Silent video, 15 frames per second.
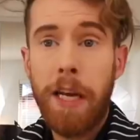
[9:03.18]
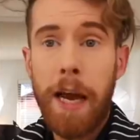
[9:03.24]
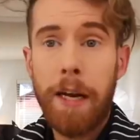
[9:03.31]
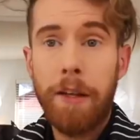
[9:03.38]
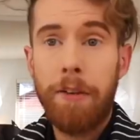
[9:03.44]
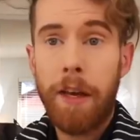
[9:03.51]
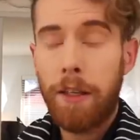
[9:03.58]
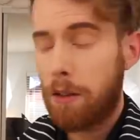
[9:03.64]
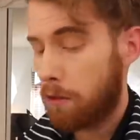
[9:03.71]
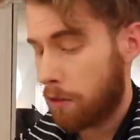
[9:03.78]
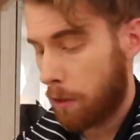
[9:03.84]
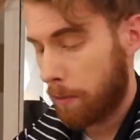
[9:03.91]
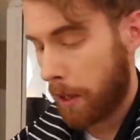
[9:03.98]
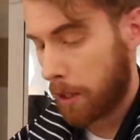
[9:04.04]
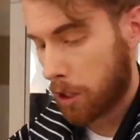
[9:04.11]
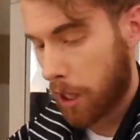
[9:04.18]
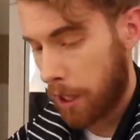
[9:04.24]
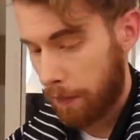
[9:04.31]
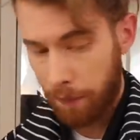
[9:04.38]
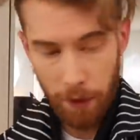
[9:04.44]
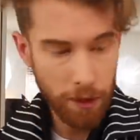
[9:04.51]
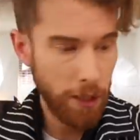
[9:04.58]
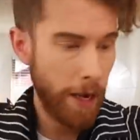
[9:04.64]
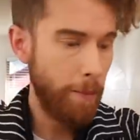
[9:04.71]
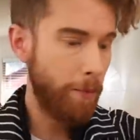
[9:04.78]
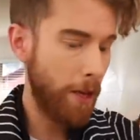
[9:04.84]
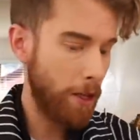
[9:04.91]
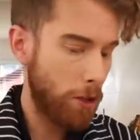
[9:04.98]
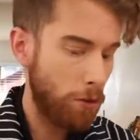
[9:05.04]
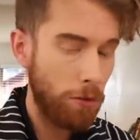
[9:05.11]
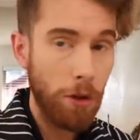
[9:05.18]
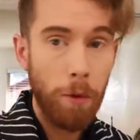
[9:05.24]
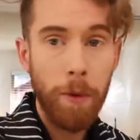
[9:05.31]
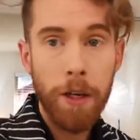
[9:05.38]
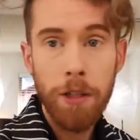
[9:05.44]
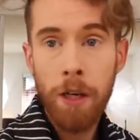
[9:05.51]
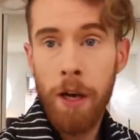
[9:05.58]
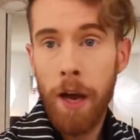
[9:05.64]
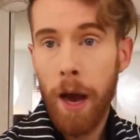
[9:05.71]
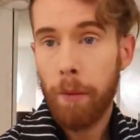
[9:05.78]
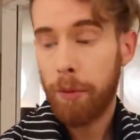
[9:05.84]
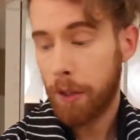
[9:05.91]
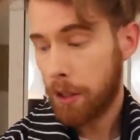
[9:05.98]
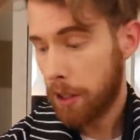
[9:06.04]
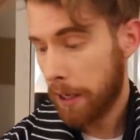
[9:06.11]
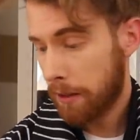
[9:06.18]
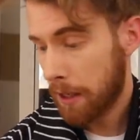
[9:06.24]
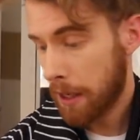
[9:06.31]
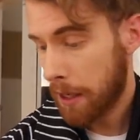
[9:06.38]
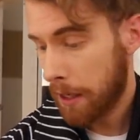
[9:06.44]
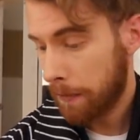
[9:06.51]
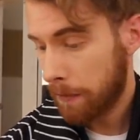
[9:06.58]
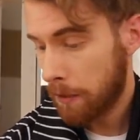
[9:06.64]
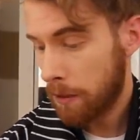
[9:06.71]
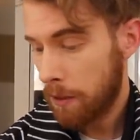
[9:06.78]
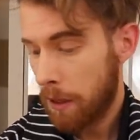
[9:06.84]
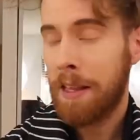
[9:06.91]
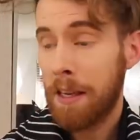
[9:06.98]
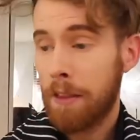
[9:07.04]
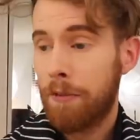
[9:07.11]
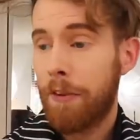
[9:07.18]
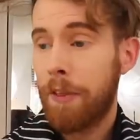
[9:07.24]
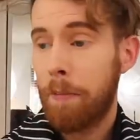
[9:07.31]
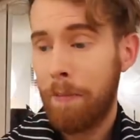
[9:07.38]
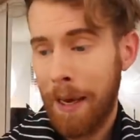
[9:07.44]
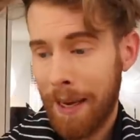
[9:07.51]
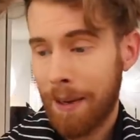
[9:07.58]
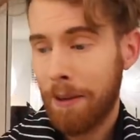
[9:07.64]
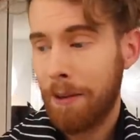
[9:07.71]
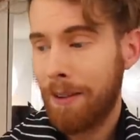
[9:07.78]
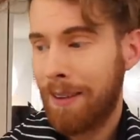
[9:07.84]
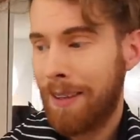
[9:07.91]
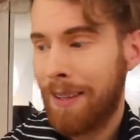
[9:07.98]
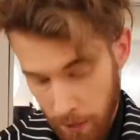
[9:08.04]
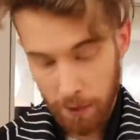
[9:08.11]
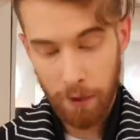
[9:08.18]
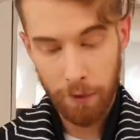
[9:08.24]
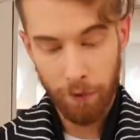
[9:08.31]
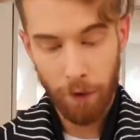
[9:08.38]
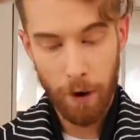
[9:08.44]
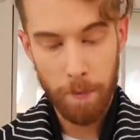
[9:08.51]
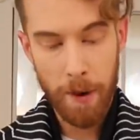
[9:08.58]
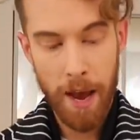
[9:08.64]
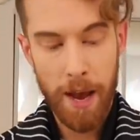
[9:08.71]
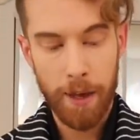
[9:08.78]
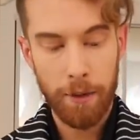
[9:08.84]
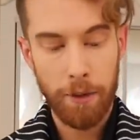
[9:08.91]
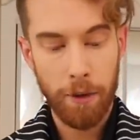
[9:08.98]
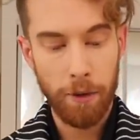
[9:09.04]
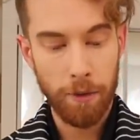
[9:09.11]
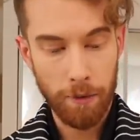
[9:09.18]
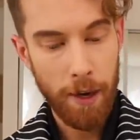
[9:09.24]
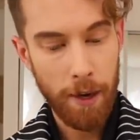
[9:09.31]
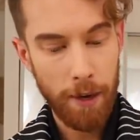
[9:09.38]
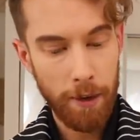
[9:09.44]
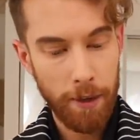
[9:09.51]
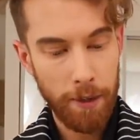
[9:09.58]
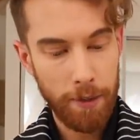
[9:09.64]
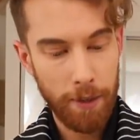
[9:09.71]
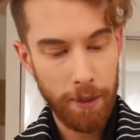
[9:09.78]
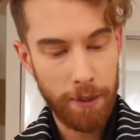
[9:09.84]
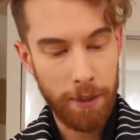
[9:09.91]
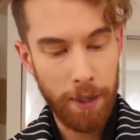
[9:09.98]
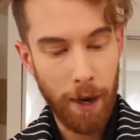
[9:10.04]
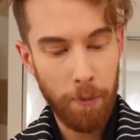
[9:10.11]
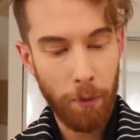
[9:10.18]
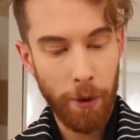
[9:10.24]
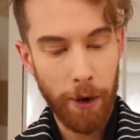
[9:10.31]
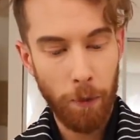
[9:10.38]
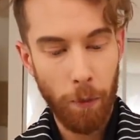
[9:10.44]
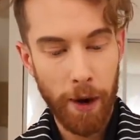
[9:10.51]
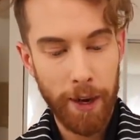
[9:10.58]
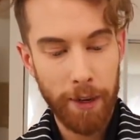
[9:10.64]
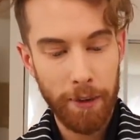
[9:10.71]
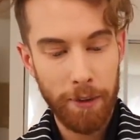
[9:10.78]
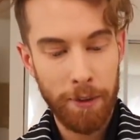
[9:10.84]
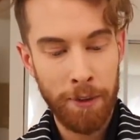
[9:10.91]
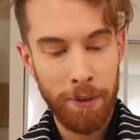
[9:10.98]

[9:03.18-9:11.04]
Danny, thank you so much. Kitty Funtime, thank you so much. I appreciate the gifts. Thanks for the pickle. This is from Hector. He said, stop wearing wet.